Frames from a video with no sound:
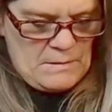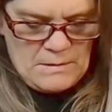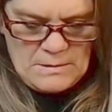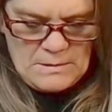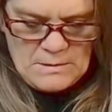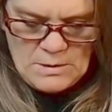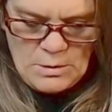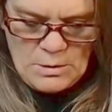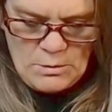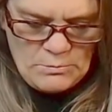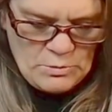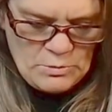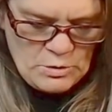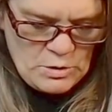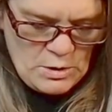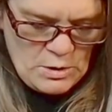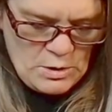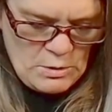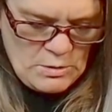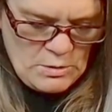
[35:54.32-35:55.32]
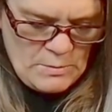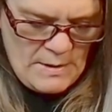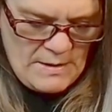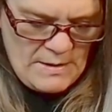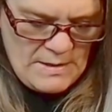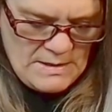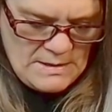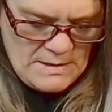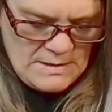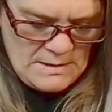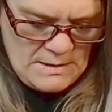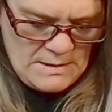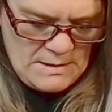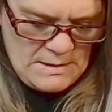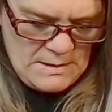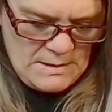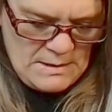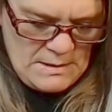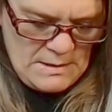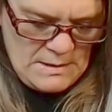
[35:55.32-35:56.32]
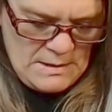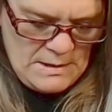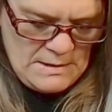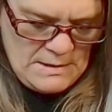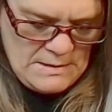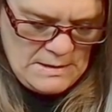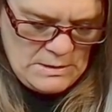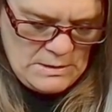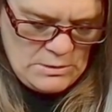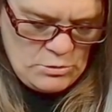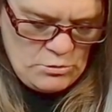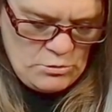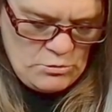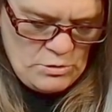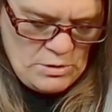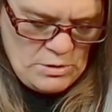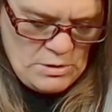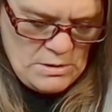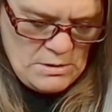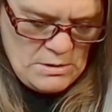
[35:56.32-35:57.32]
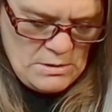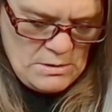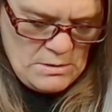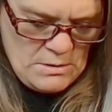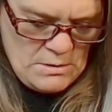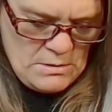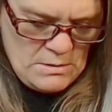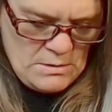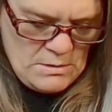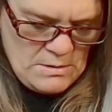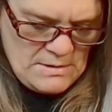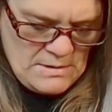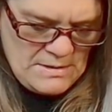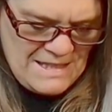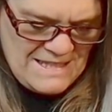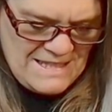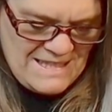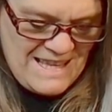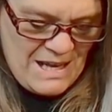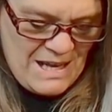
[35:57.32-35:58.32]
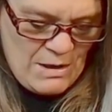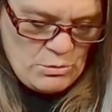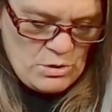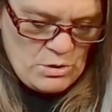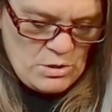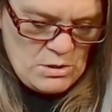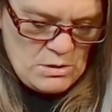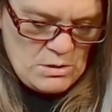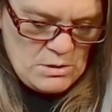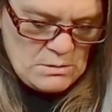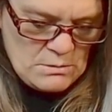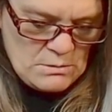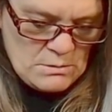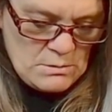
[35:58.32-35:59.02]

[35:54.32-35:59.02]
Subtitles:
So I'm just going to use a bit of this E600 6000